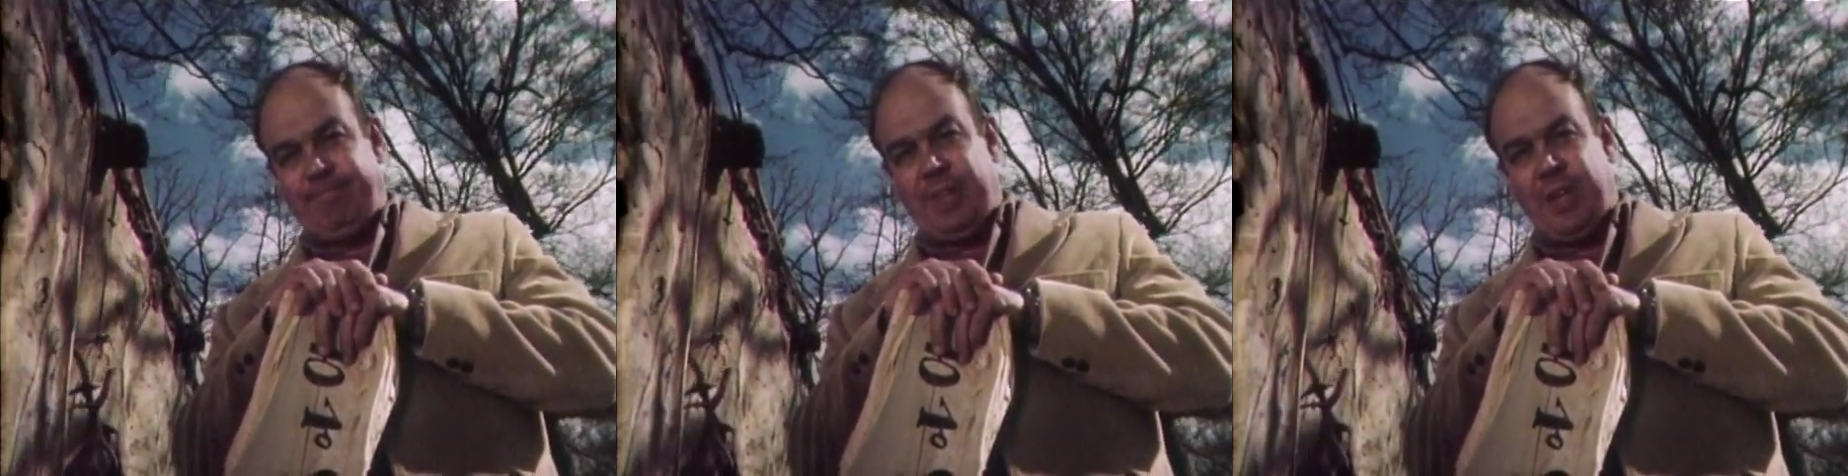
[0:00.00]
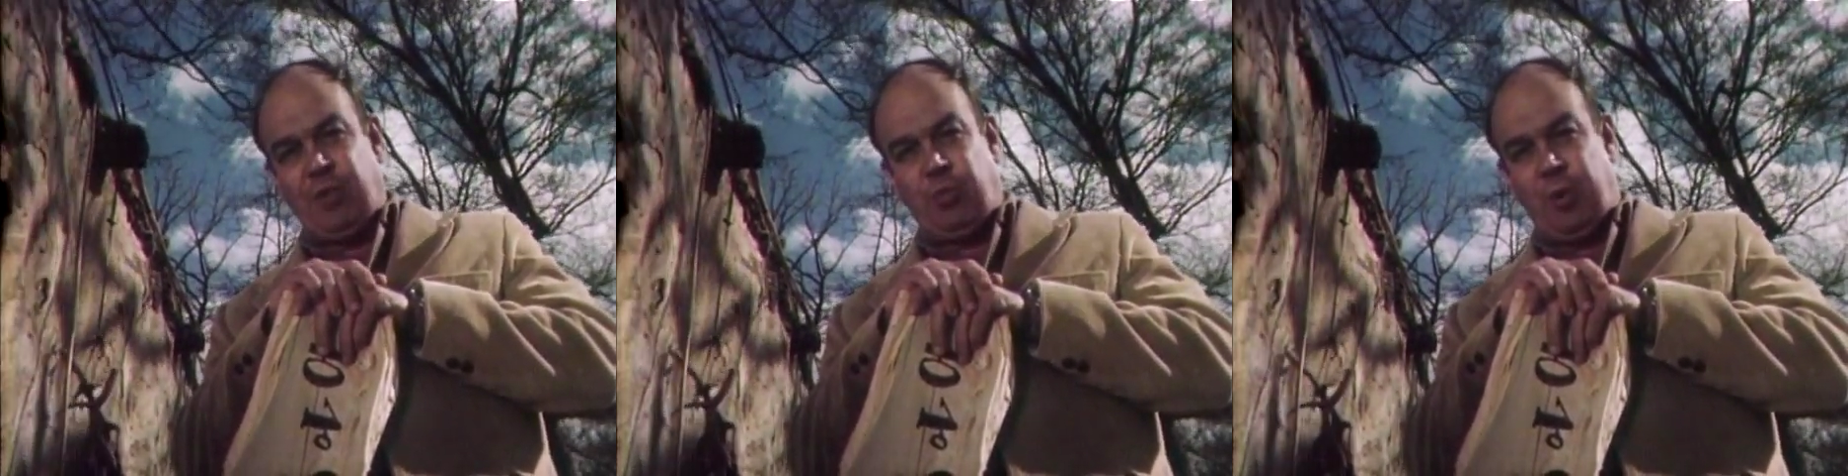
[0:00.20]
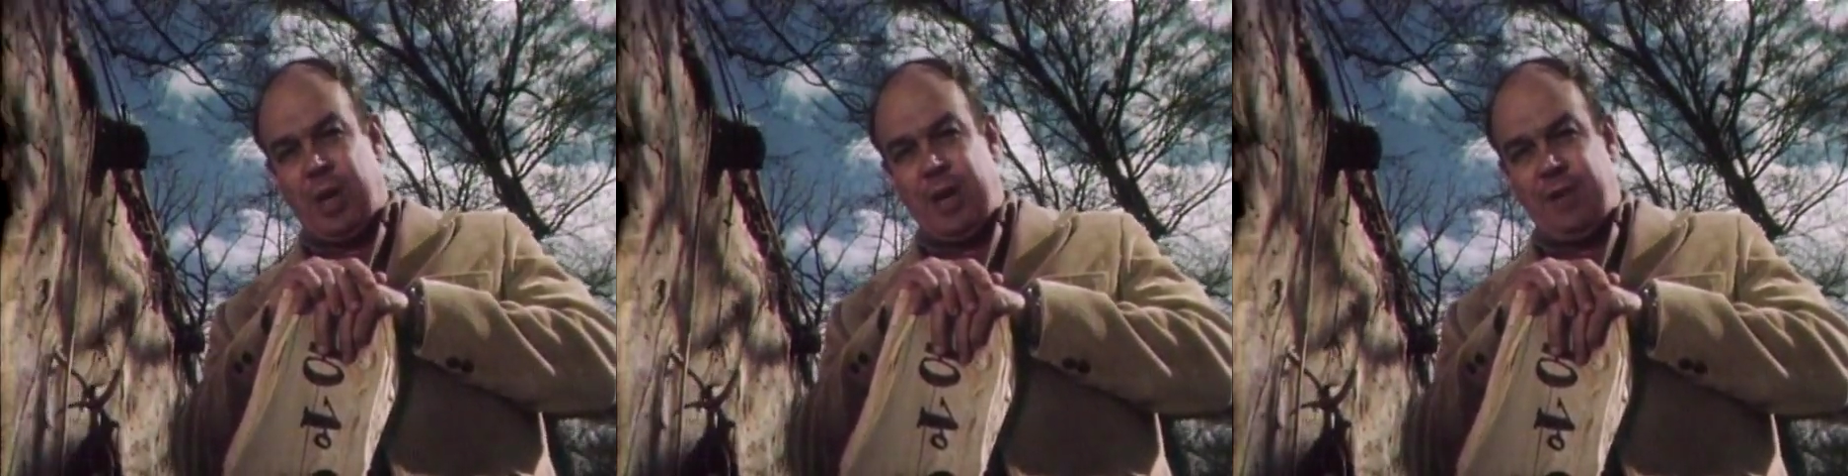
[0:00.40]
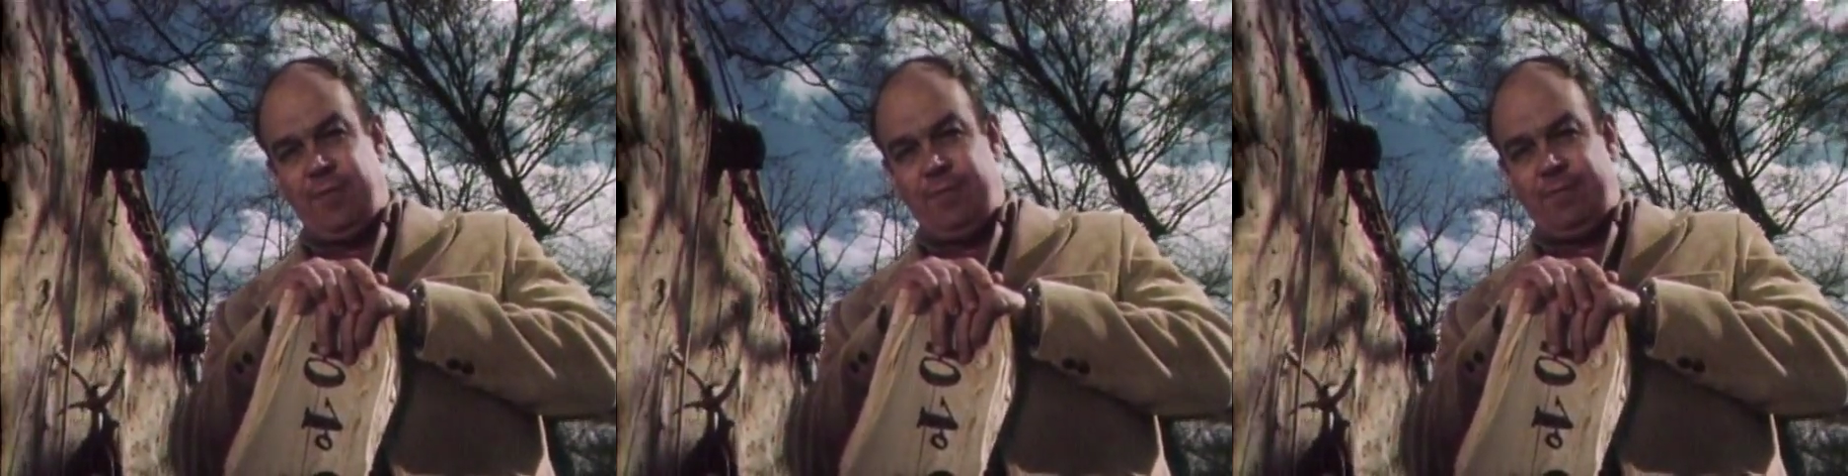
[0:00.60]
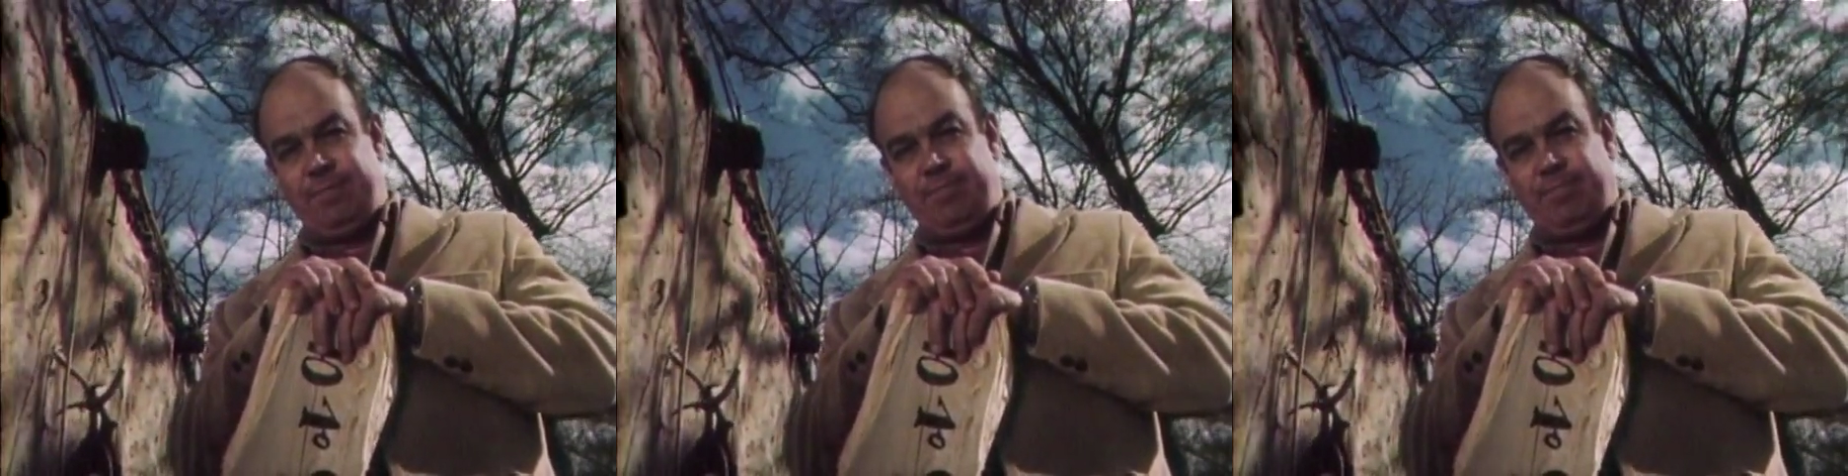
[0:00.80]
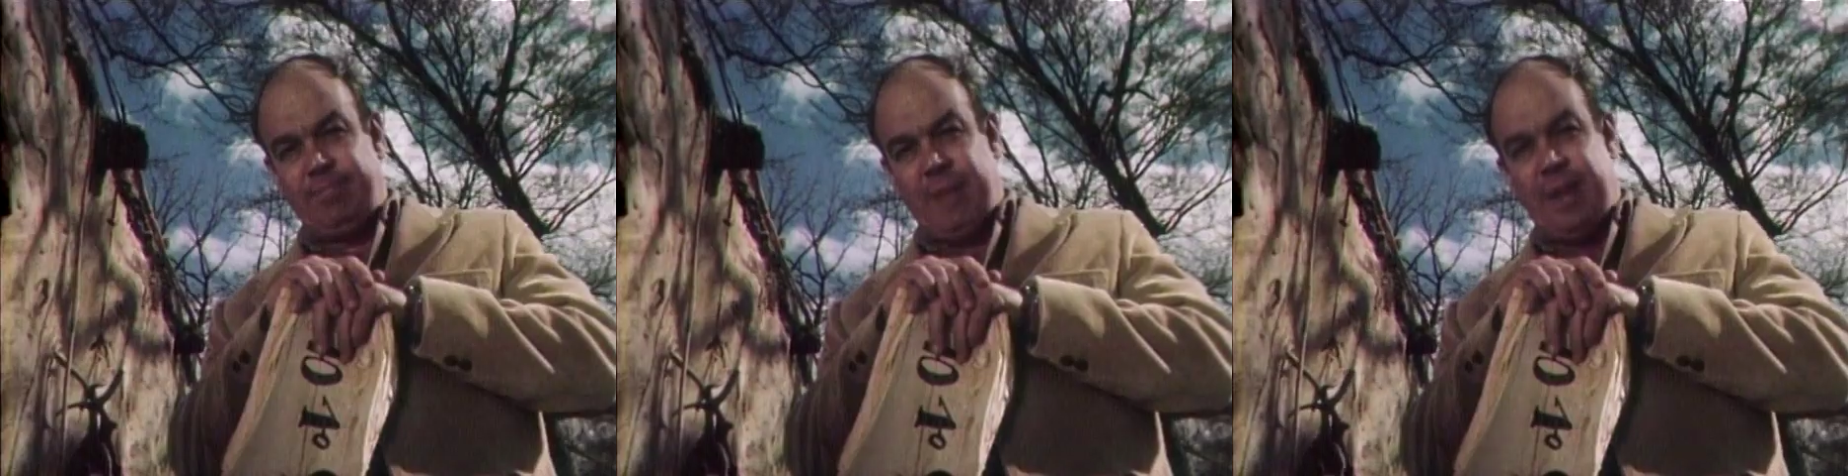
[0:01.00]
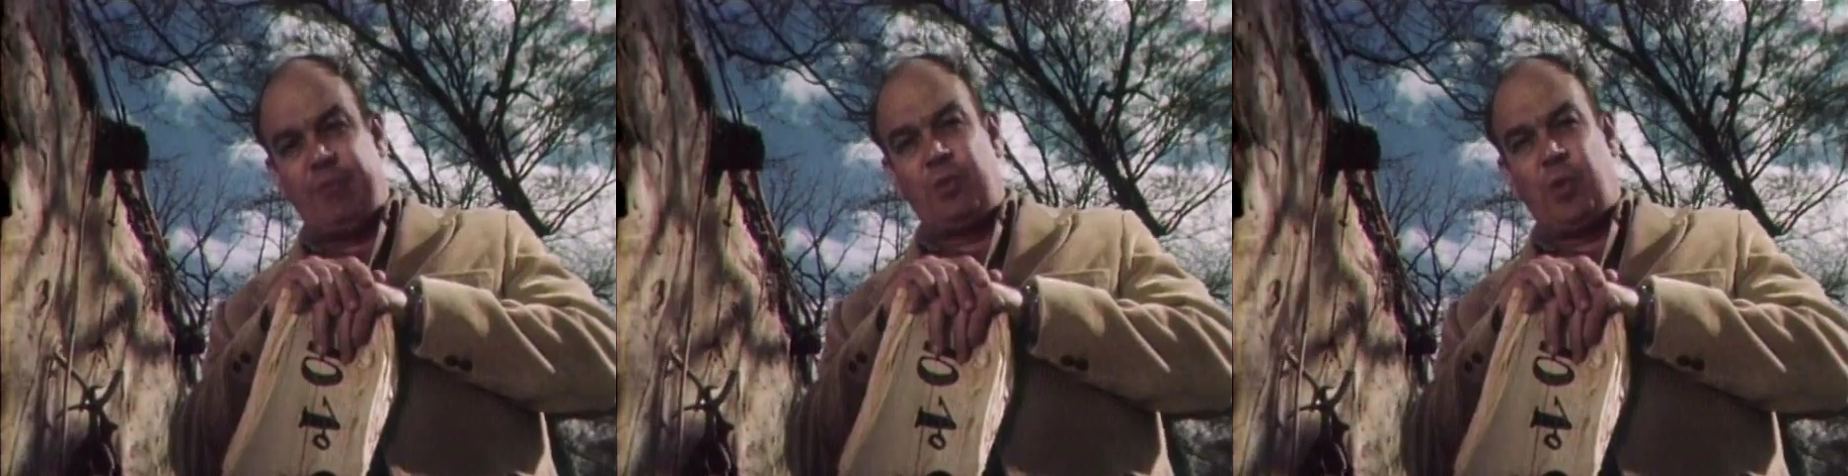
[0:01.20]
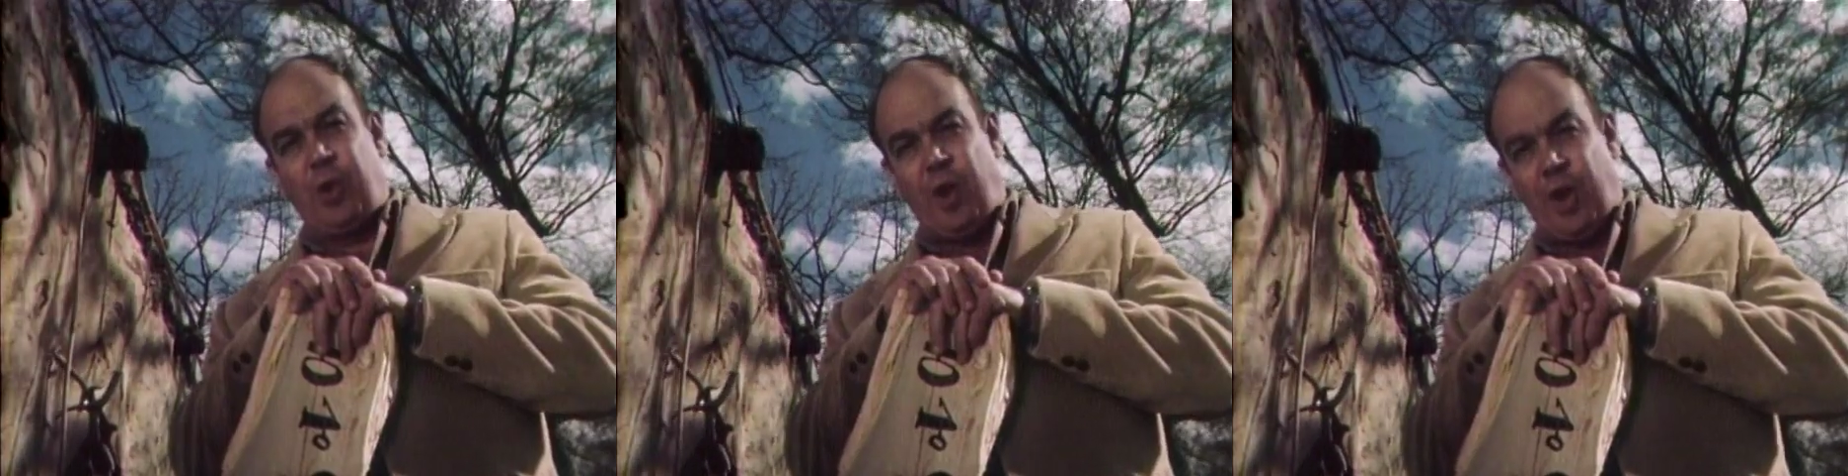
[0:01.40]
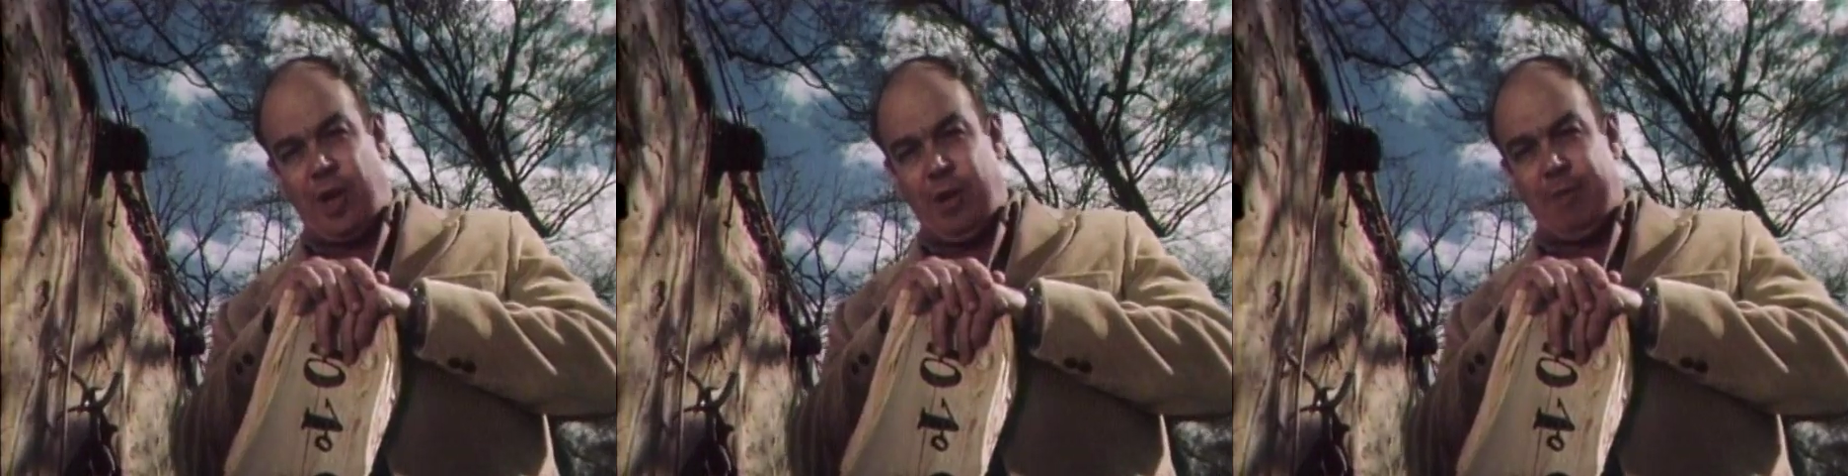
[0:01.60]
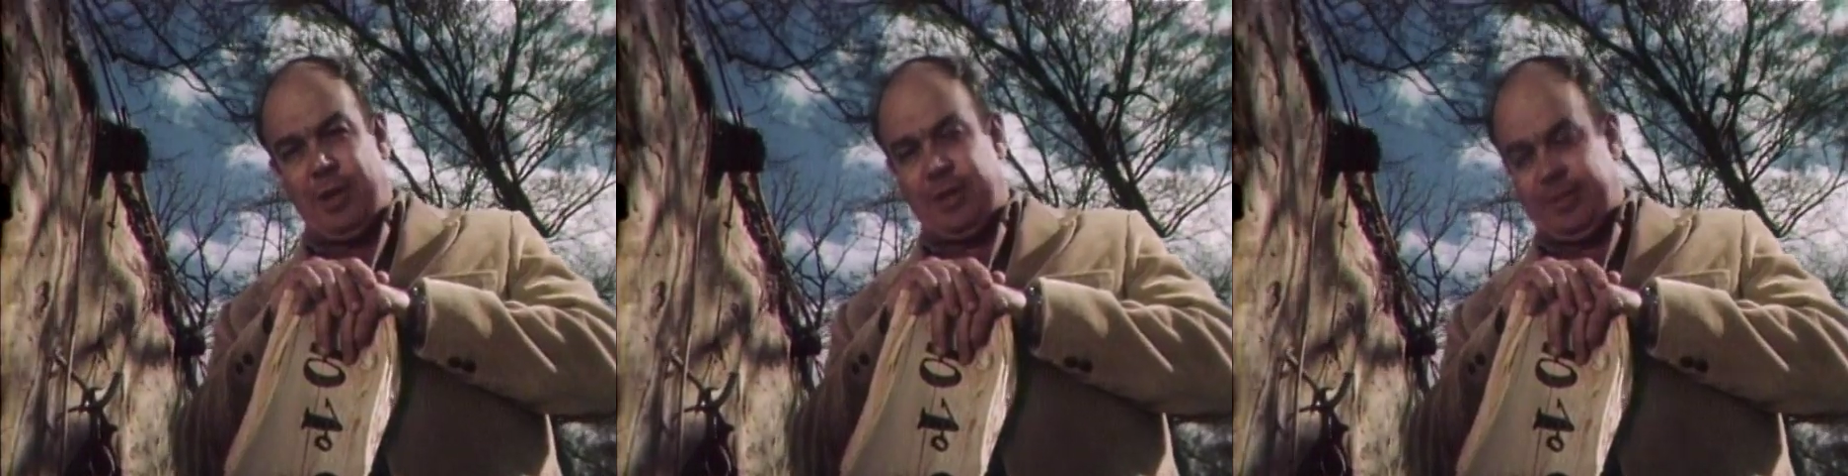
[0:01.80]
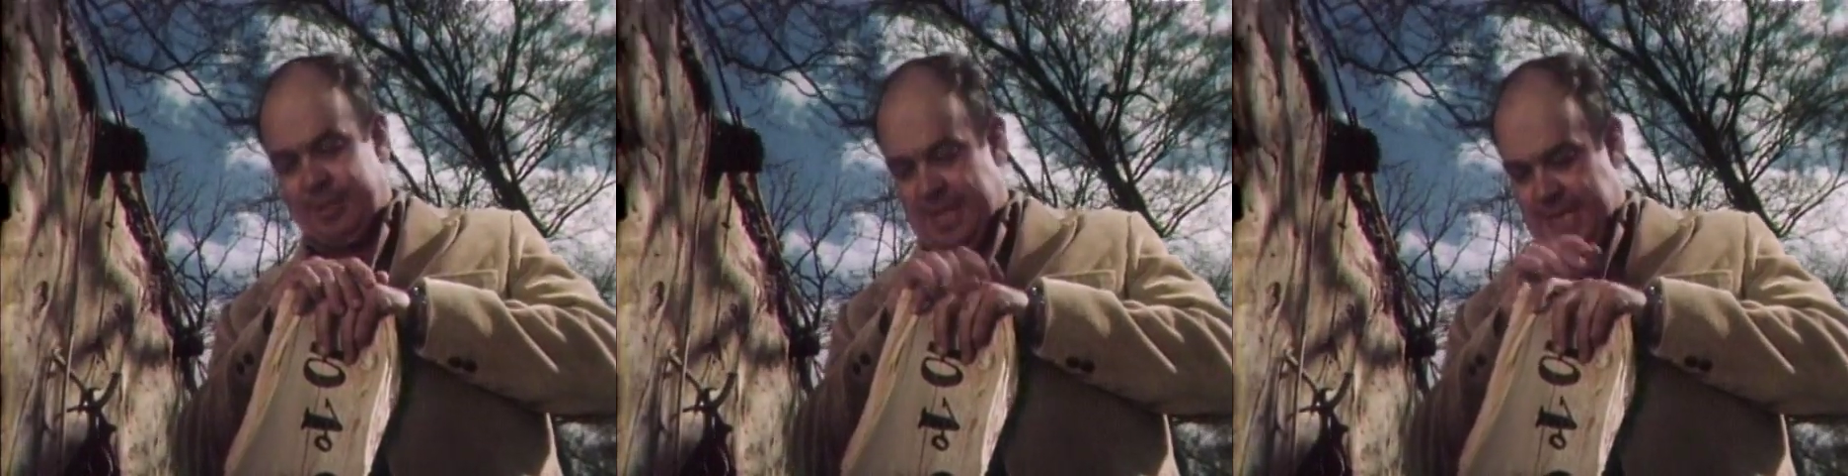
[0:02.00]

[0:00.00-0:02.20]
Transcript: his wife, after an argument,